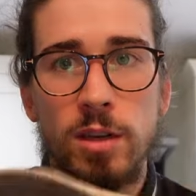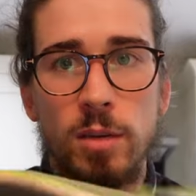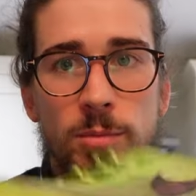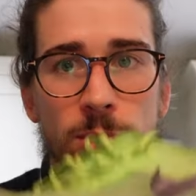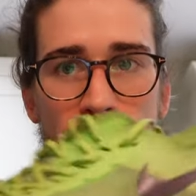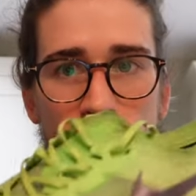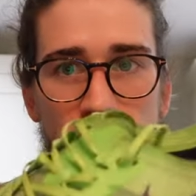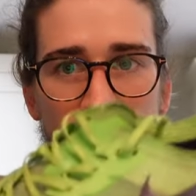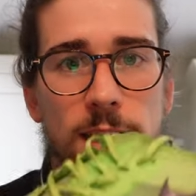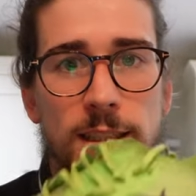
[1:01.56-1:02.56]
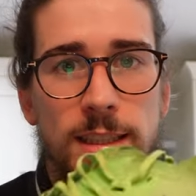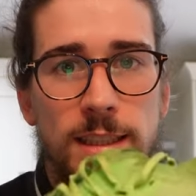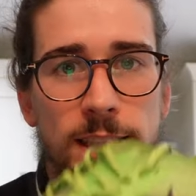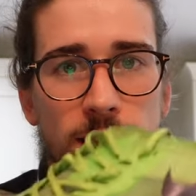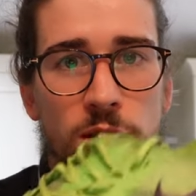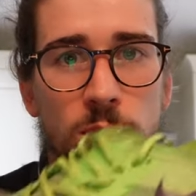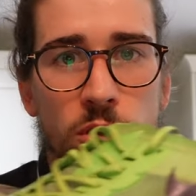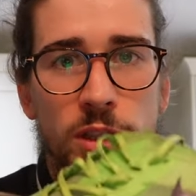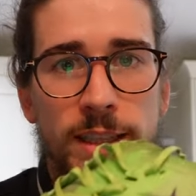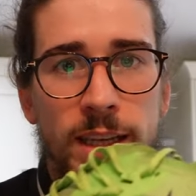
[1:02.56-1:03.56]
carbon plate. As you can see, there's not
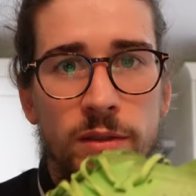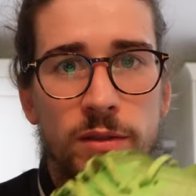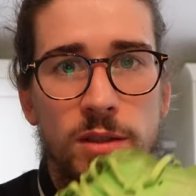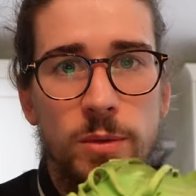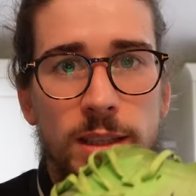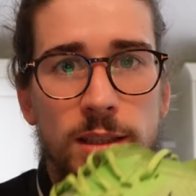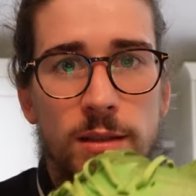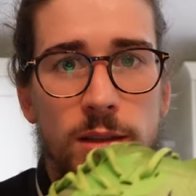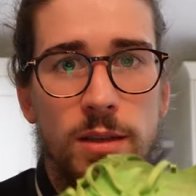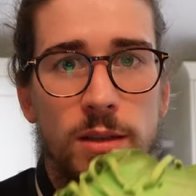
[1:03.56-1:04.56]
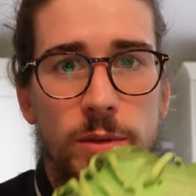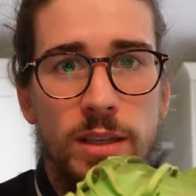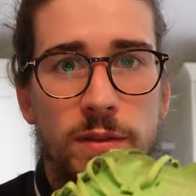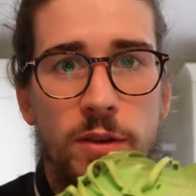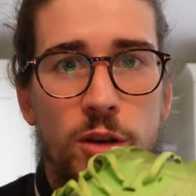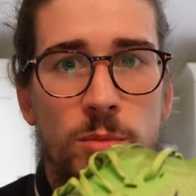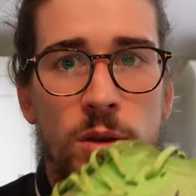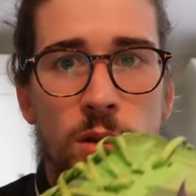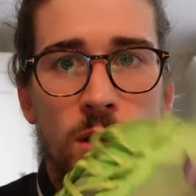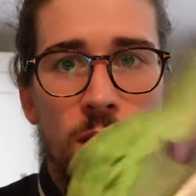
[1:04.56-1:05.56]
much give. It's quite firm.
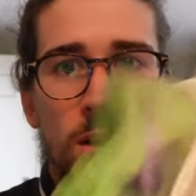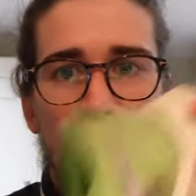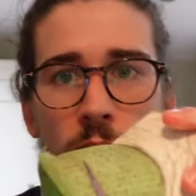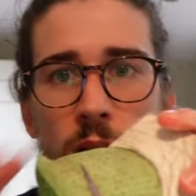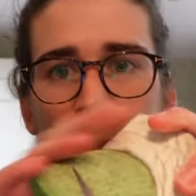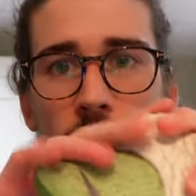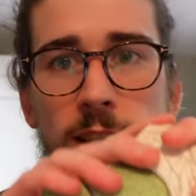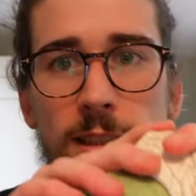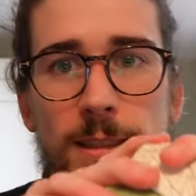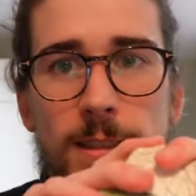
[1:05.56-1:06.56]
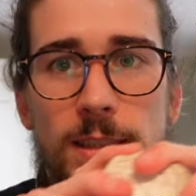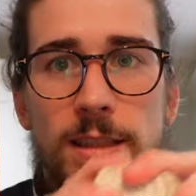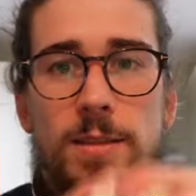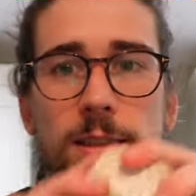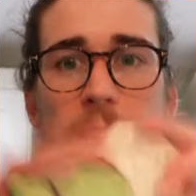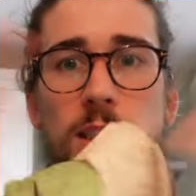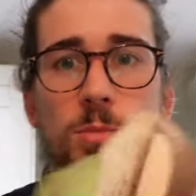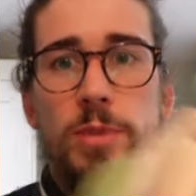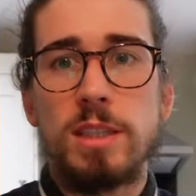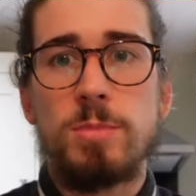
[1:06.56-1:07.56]
It kind of
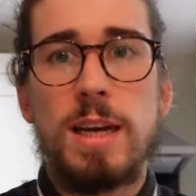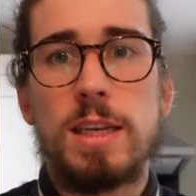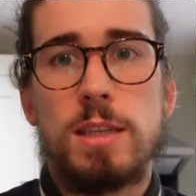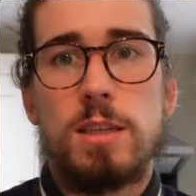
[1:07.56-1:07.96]
springs back.